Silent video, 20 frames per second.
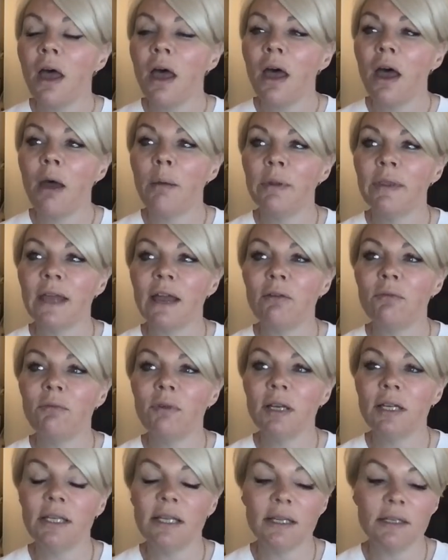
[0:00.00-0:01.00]
And that
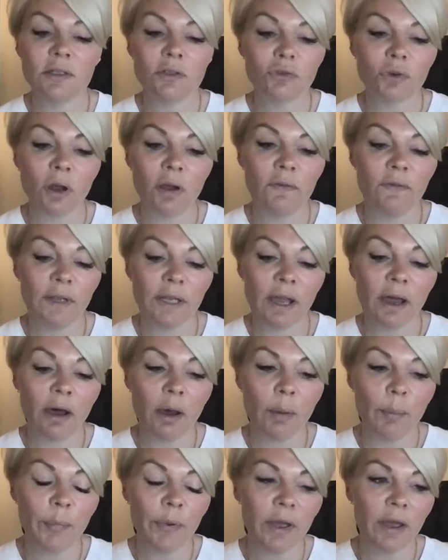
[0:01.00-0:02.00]
really is driving
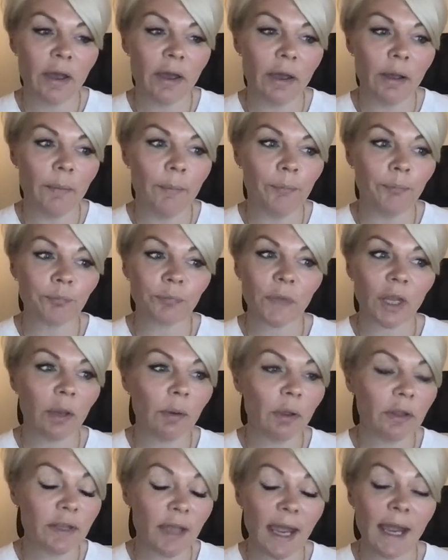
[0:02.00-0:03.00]
up
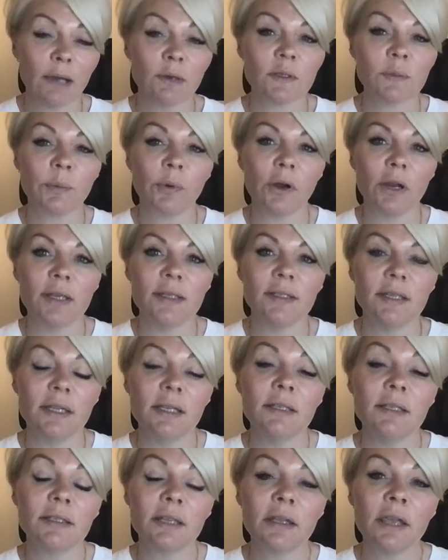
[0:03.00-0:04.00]
the house
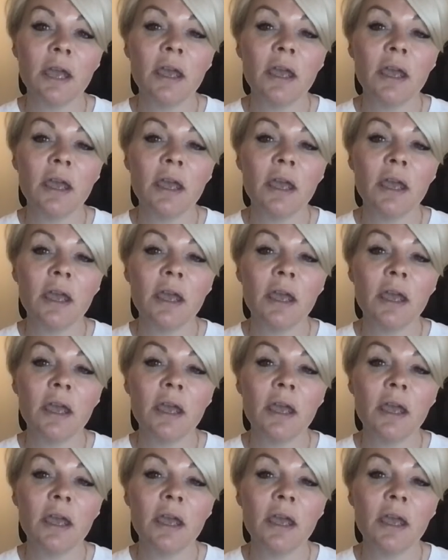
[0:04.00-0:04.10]
prices.